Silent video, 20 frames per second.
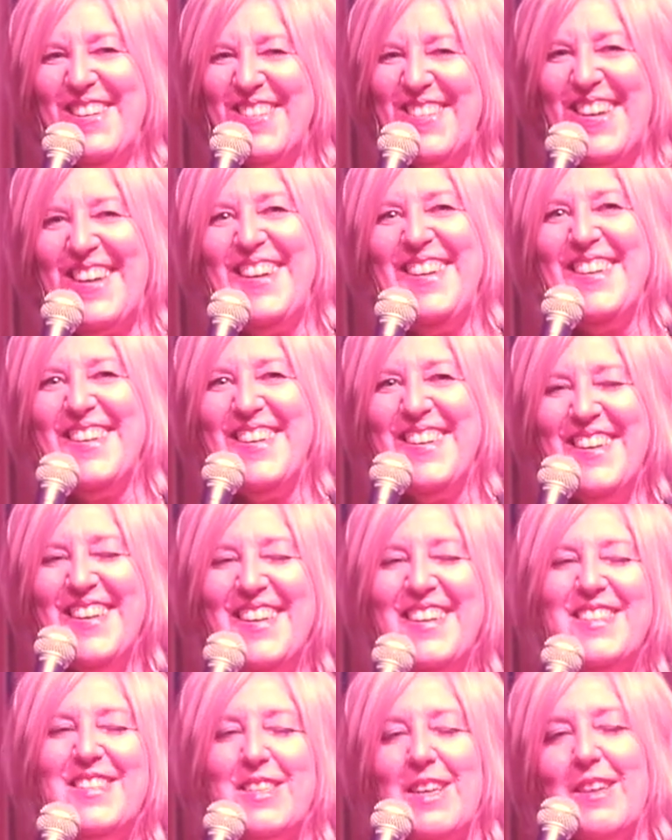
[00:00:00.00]

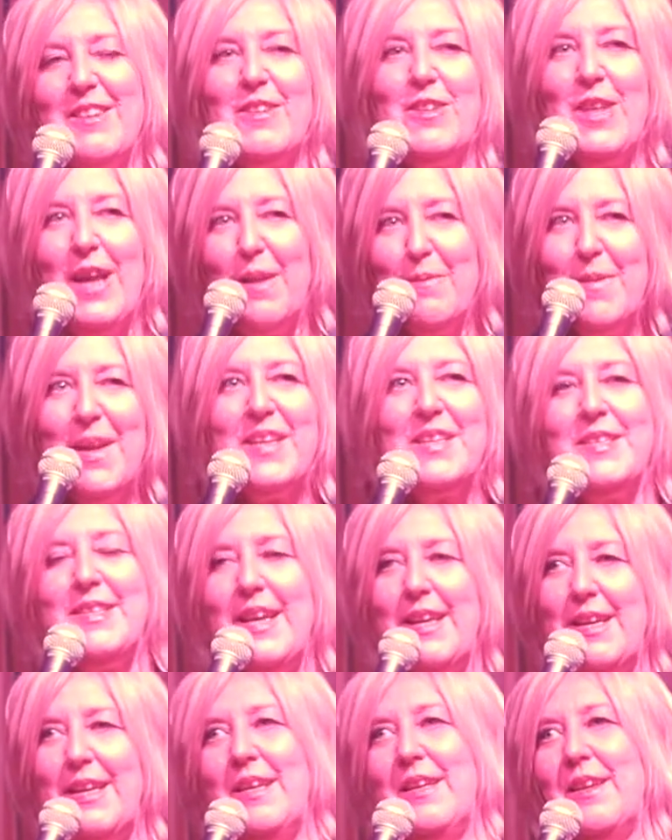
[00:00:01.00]
right? So I'm not
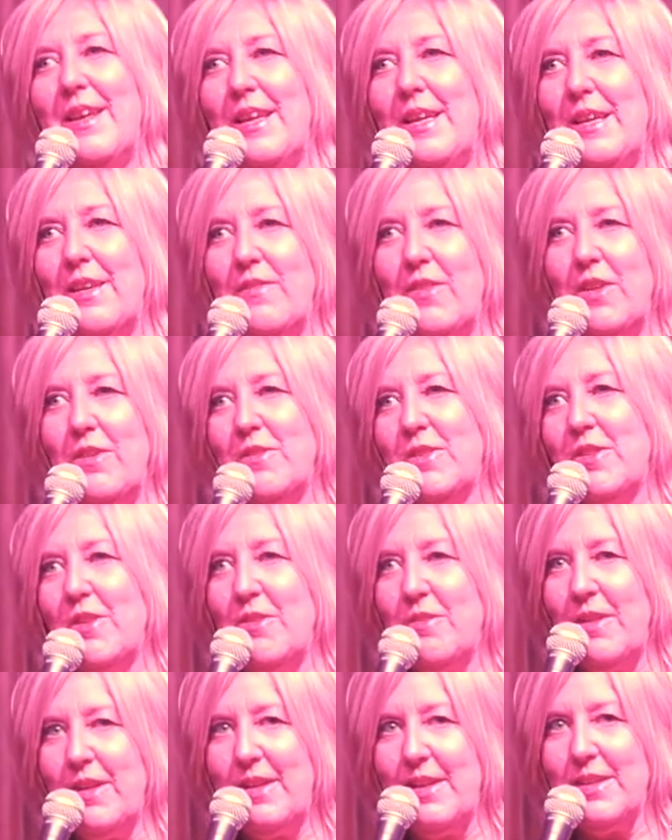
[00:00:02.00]
dating any of you,
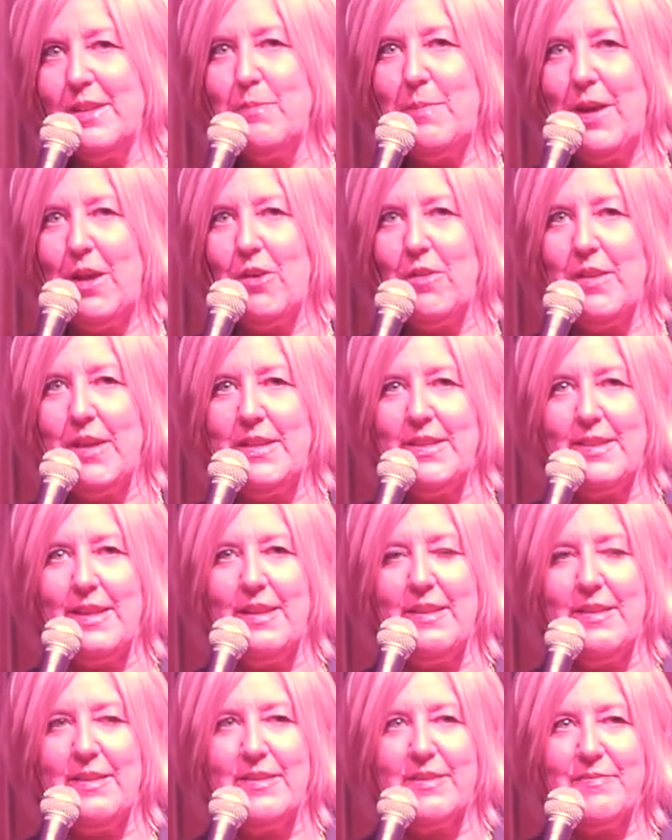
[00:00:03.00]
so it doesn't matter that I
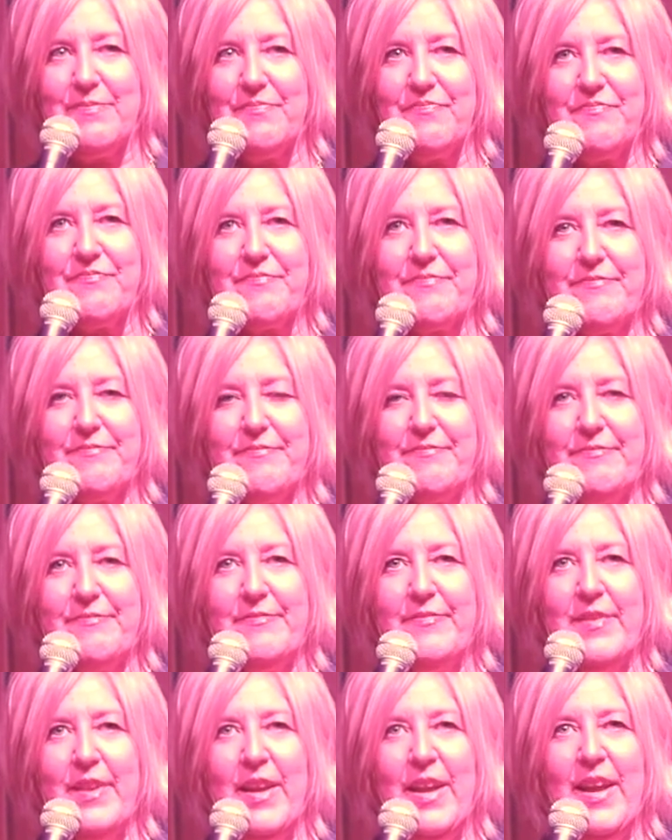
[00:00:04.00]
say
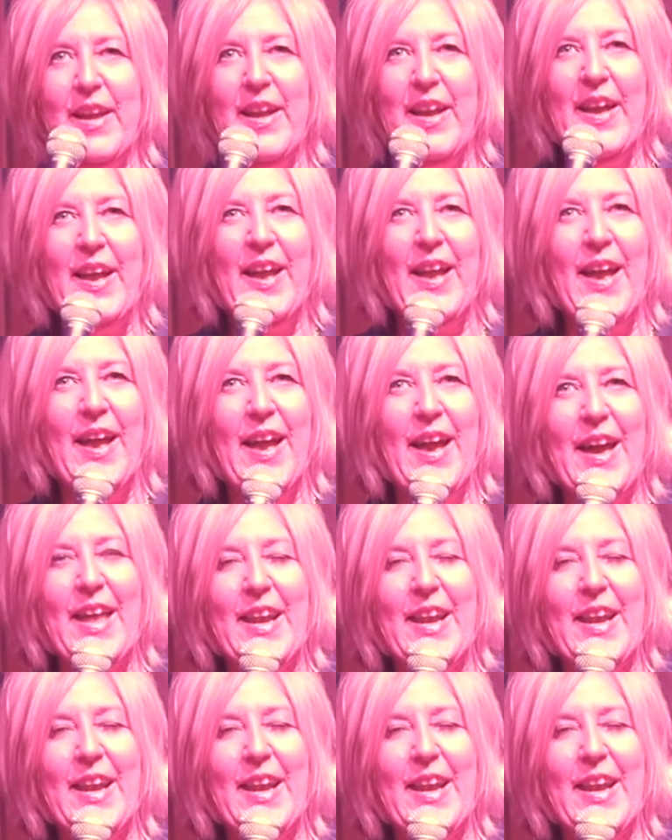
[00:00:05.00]
this.